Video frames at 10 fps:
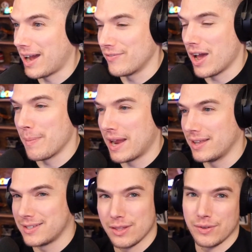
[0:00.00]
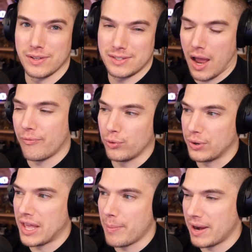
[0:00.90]
not made it to the top floor
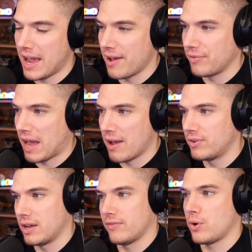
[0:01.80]
yet, but I have I've done of